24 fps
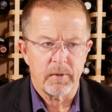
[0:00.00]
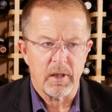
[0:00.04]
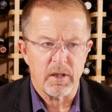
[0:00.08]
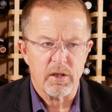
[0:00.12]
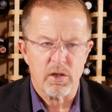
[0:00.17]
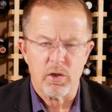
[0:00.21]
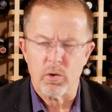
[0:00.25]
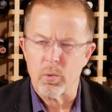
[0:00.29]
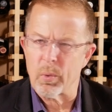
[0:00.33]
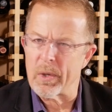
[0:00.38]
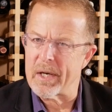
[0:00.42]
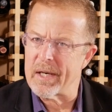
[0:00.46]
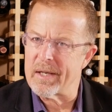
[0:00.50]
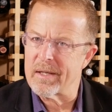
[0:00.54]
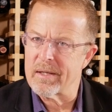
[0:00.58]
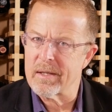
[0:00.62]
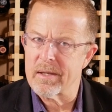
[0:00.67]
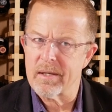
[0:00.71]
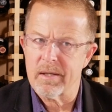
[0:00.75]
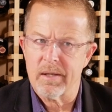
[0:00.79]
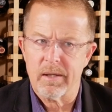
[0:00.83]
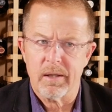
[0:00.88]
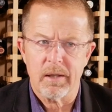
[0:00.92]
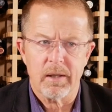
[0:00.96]

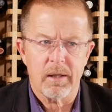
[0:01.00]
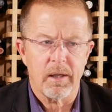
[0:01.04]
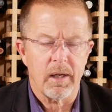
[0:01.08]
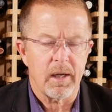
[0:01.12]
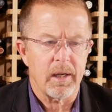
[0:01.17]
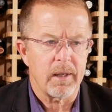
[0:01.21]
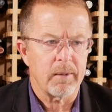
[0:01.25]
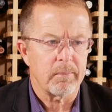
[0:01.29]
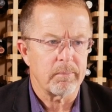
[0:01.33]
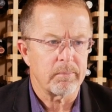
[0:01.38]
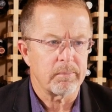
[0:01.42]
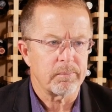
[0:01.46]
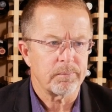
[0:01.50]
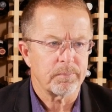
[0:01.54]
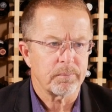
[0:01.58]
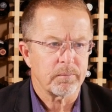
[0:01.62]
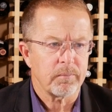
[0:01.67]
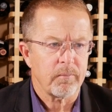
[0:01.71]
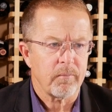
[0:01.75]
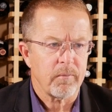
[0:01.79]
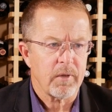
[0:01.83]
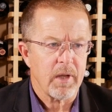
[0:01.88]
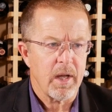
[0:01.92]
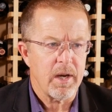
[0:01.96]
sweet
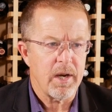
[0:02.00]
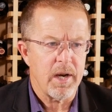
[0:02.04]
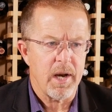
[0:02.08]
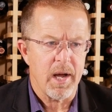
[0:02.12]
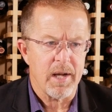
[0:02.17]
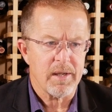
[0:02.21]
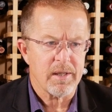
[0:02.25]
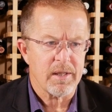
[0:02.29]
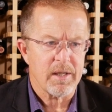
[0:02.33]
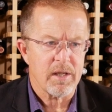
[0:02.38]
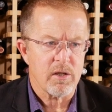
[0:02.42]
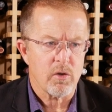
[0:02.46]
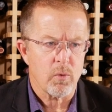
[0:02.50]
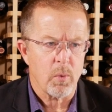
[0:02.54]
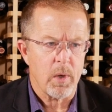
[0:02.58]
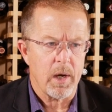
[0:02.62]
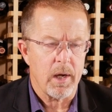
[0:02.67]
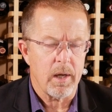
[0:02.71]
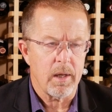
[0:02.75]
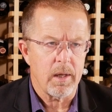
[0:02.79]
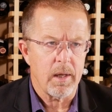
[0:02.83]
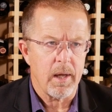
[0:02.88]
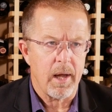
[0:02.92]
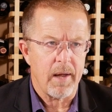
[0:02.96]
nuts as
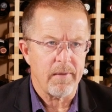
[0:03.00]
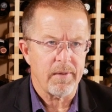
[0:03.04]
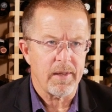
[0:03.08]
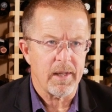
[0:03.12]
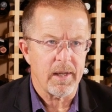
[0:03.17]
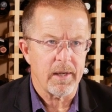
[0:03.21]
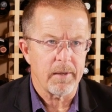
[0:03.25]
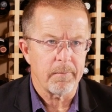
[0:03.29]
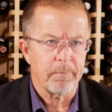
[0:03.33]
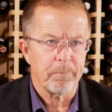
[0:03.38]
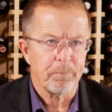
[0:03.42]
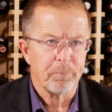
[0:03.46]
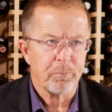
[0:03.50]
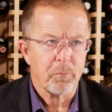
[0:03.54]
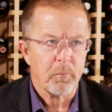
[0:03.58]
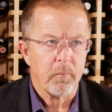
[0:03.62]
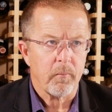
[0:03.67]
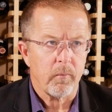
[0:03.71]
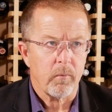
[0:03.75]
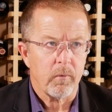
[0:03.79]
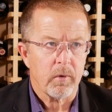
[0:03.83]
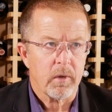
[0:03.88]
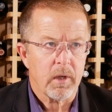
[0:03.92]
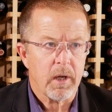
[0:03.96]
well, and then
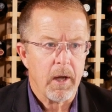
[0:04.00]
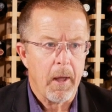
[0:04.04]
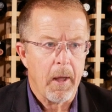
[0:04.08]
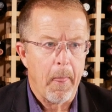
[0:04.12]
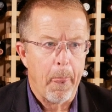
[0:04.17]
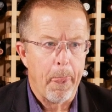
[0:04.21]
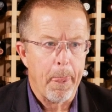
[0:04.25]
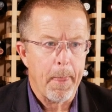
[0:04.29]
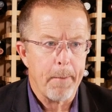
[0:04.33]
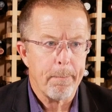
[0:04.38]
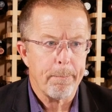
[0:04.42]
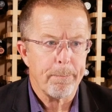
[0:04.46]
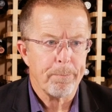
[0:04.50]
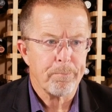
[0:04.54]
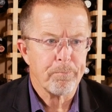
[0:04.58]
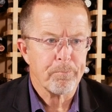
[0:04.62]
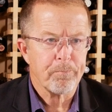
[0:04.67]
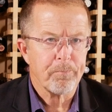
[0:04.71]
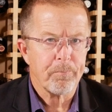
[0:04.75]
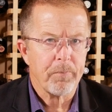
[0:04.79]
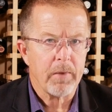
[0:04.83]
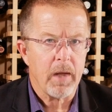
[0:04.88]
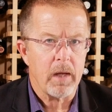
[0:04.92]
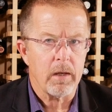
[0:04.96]

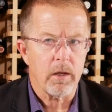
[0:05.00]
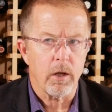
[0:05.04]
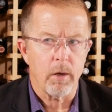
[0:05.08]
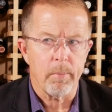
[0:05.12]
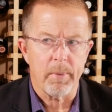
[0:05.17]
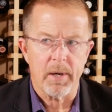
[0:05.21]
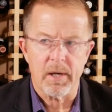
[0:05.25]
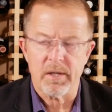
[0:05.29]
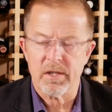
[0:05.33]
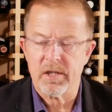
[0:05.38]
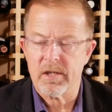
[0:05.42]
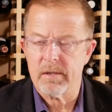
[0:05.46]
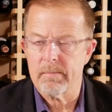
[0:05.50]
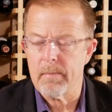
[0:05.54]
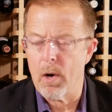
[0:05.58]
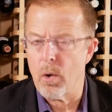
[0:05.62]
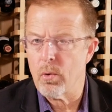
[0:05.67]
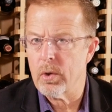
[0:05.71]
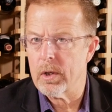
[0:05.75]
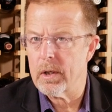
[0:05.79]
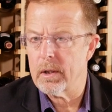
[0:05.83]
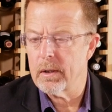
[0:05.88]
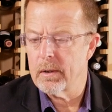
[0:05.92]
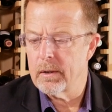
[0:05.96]
a little bit of
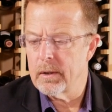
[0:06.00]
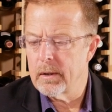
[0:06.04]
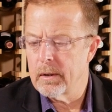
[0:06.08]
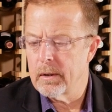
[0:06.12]
smoke